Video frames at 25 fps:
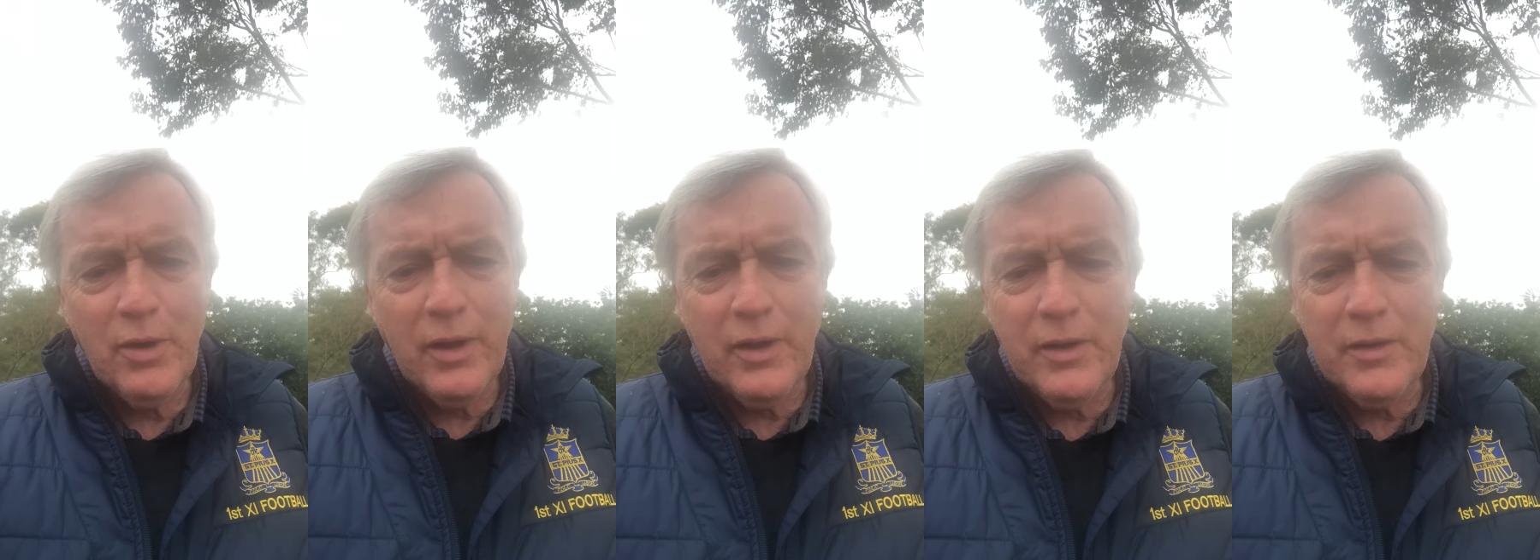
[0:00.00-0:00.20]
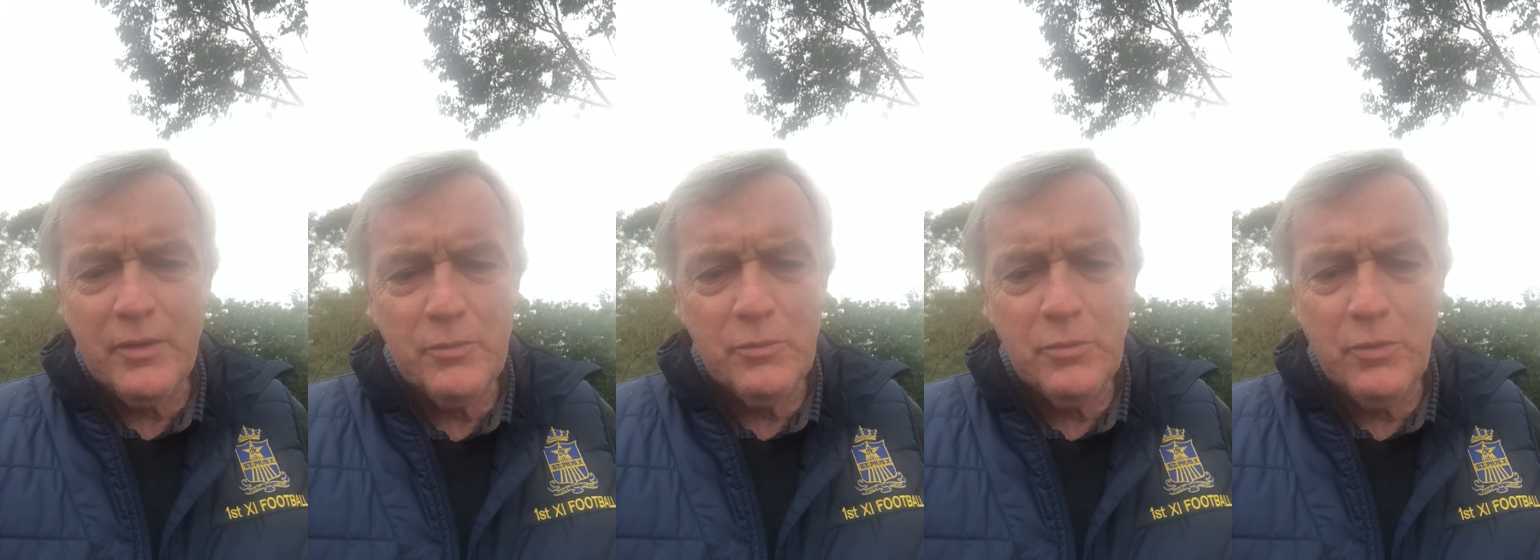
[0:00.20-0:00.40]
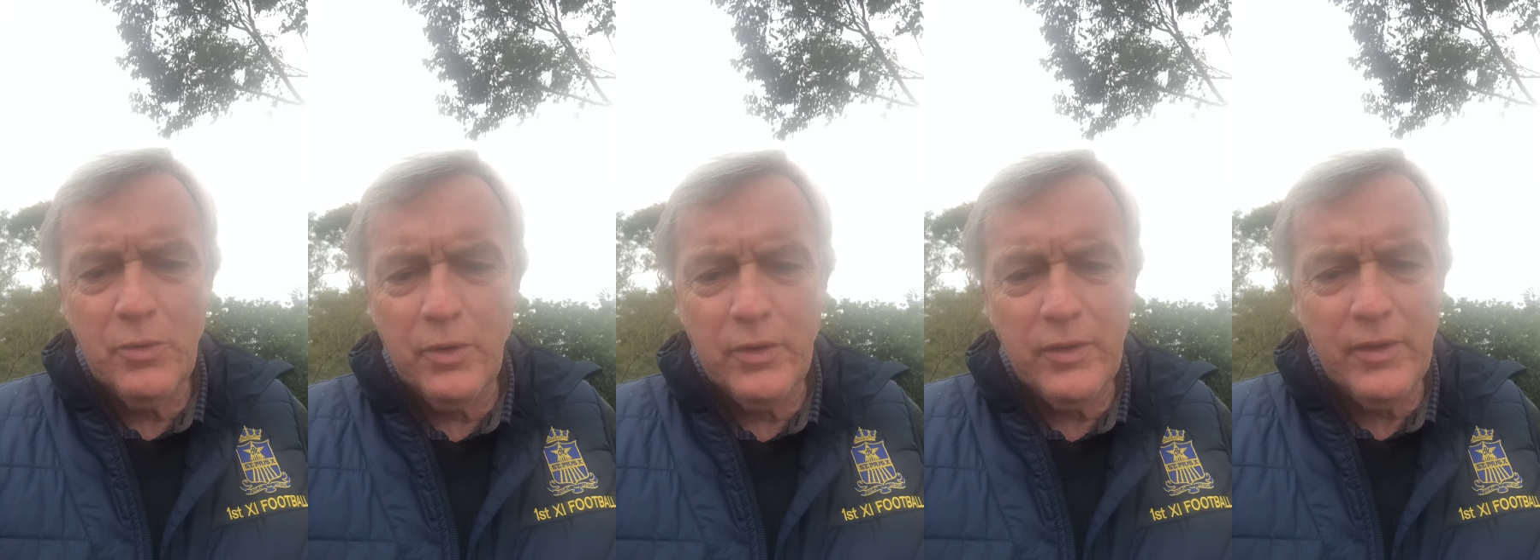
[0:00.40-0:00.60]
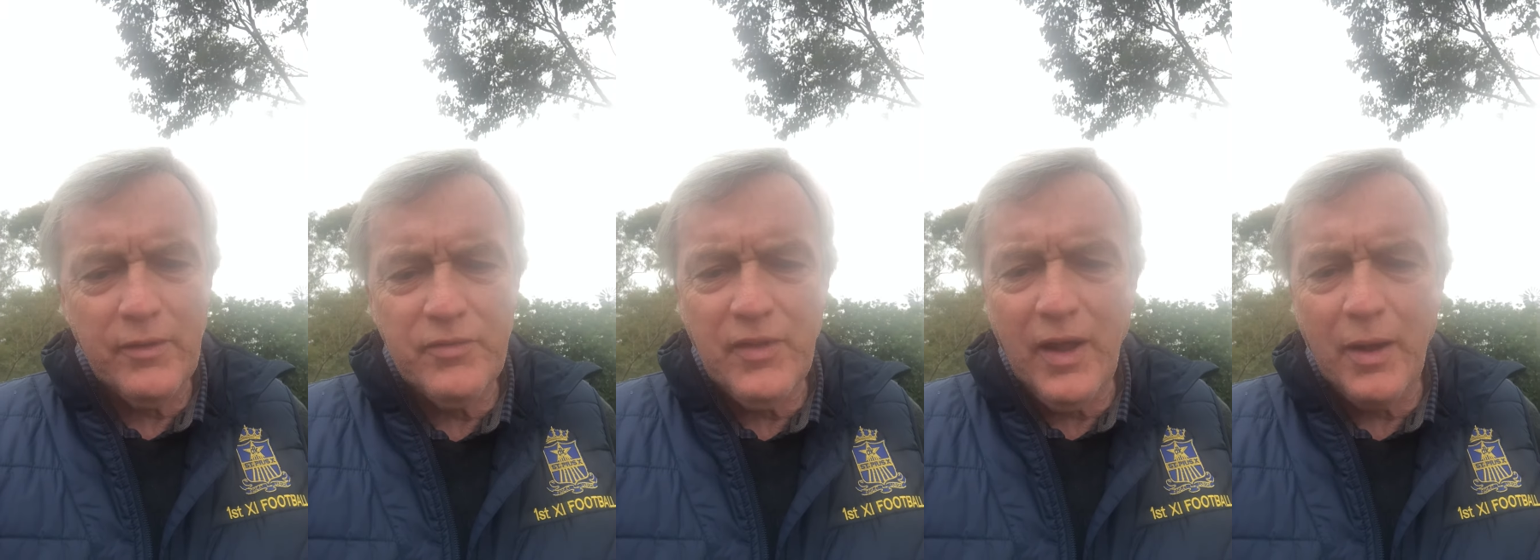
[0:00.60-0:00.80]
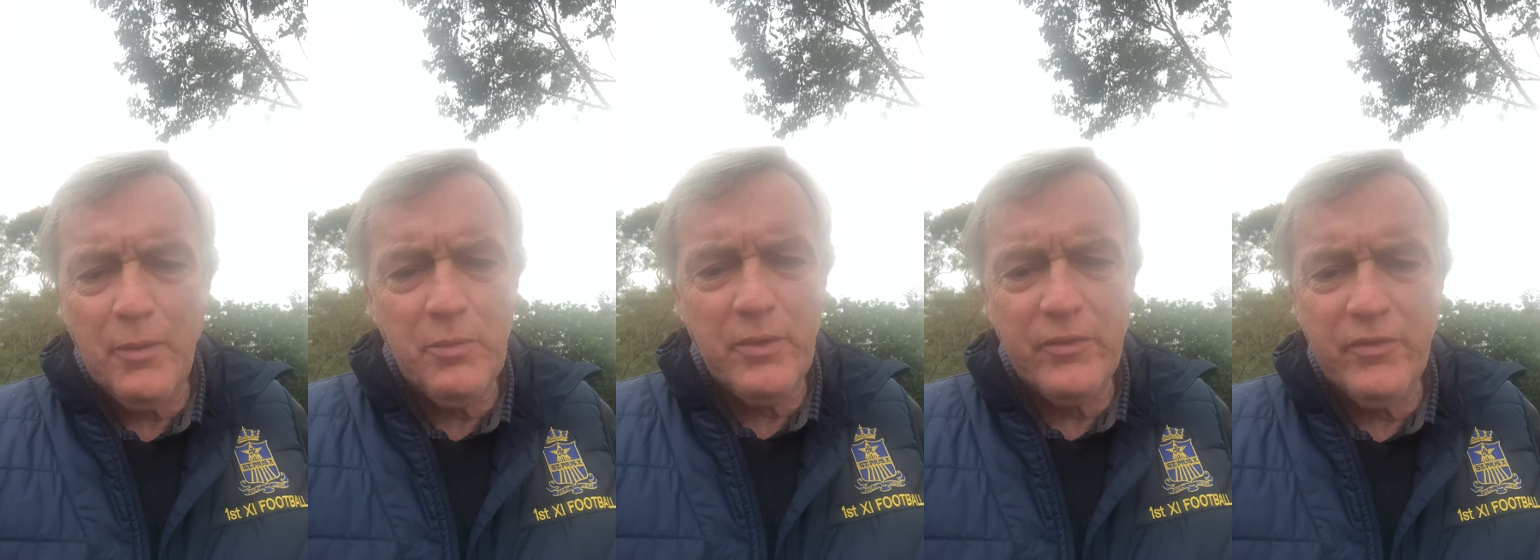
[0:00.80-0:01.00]
like what they've
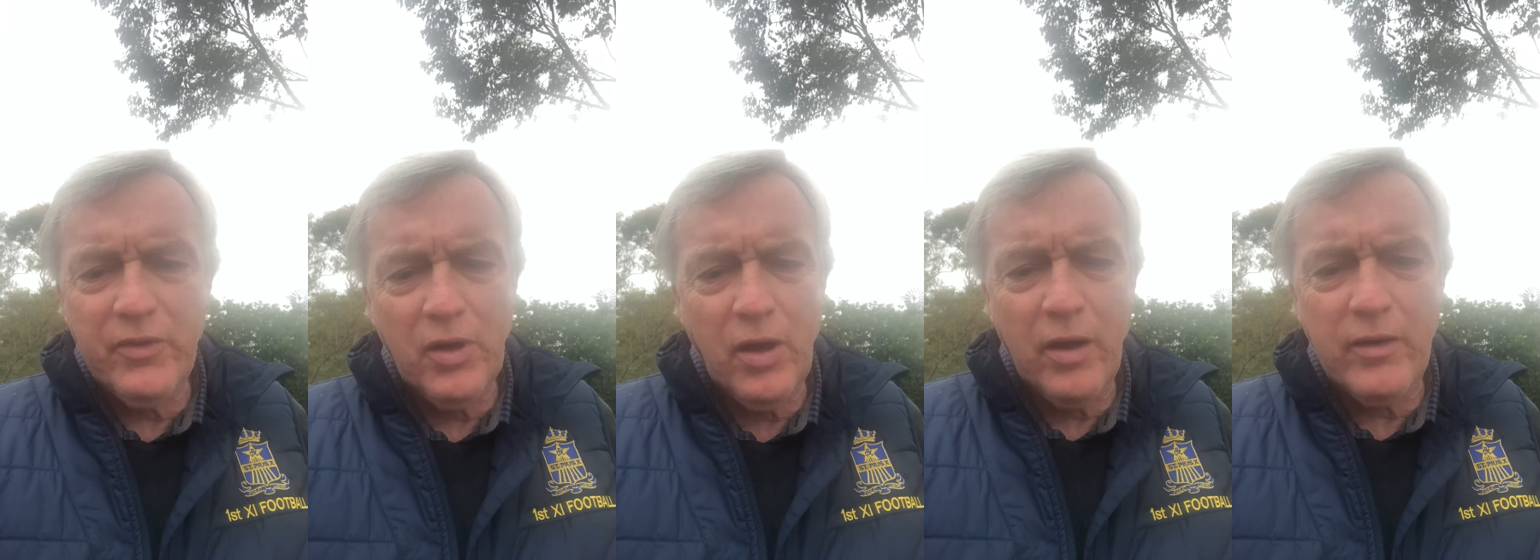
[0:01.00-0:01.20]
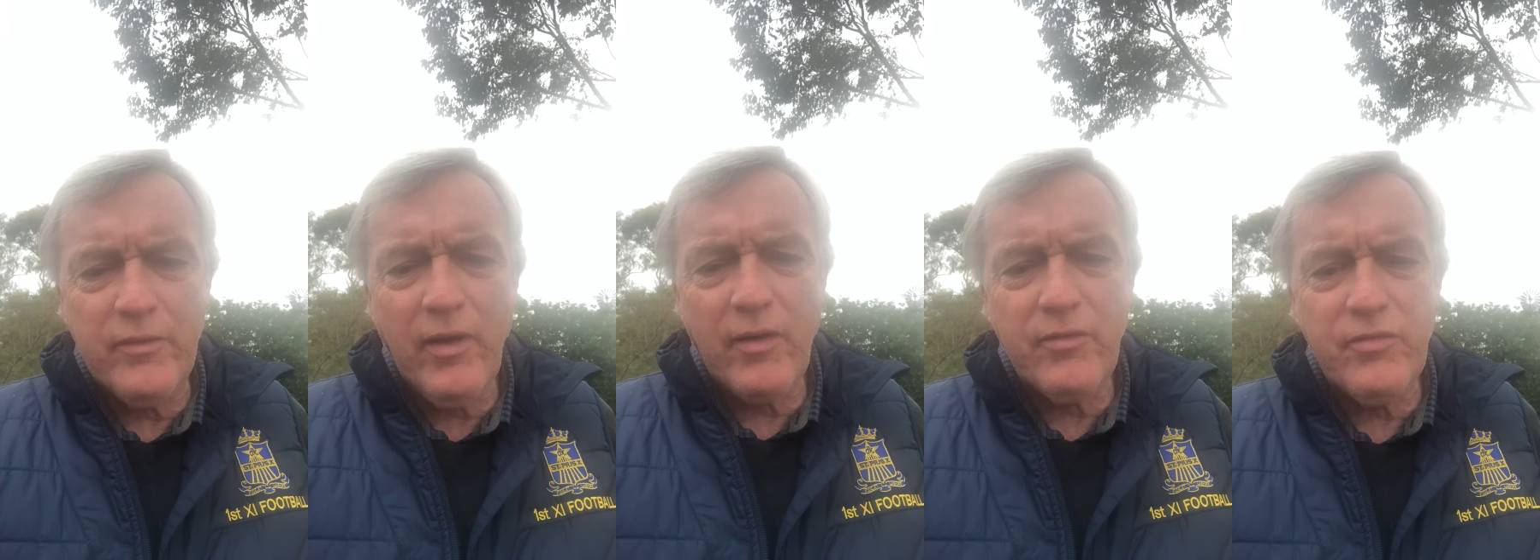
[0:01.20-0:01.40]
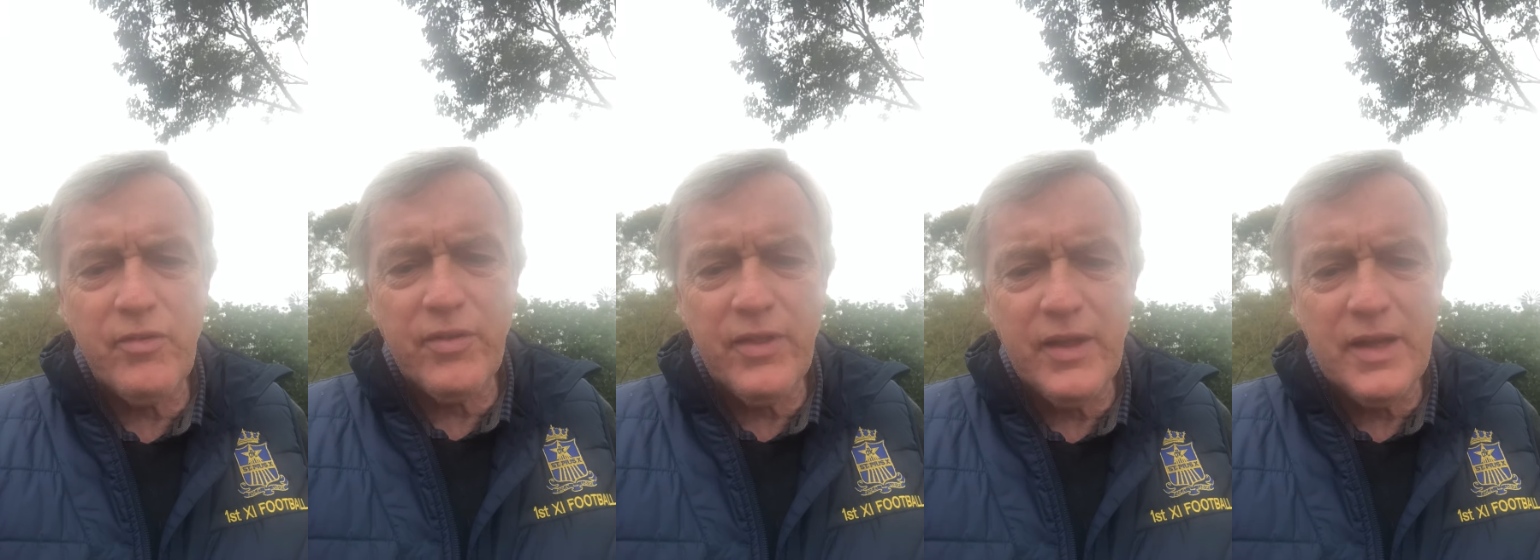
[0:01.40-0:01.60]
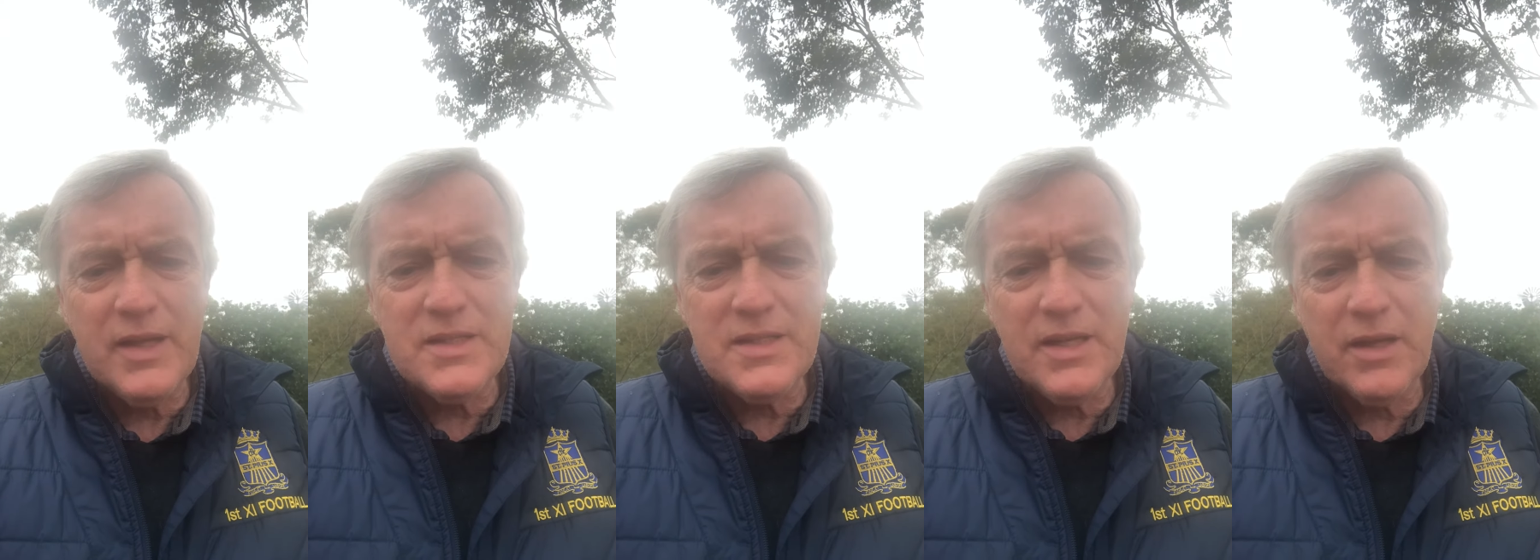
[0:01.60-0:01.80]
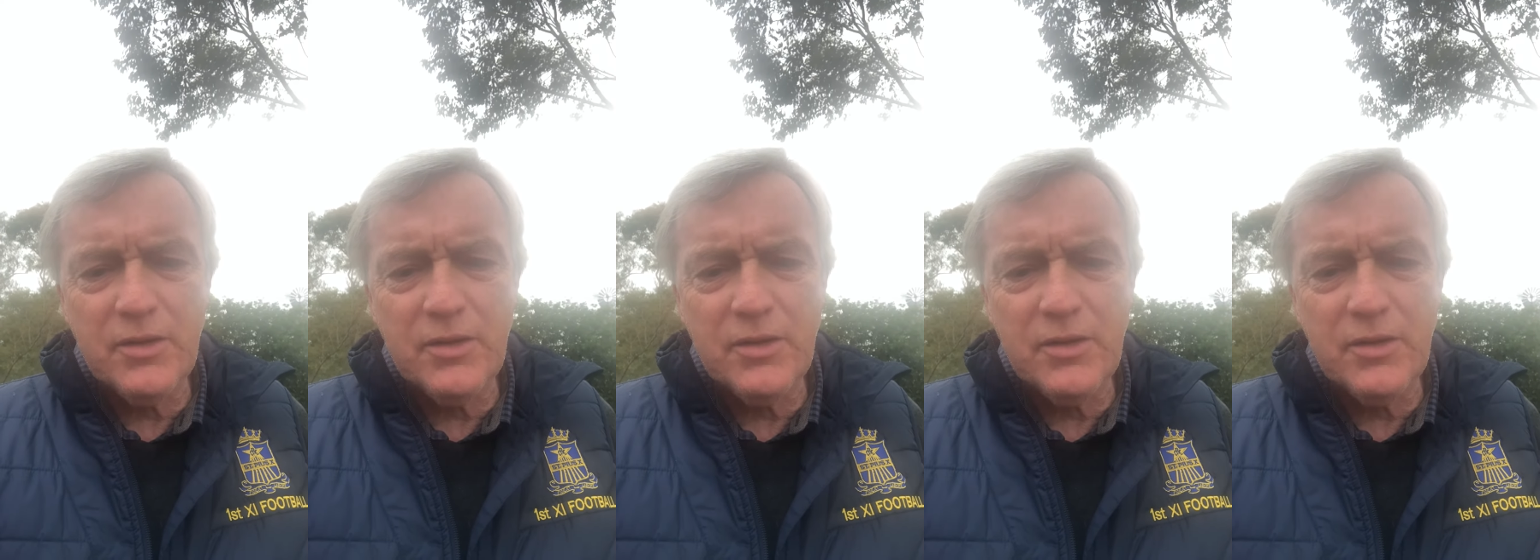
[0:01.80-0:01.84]
done with a lot of other things,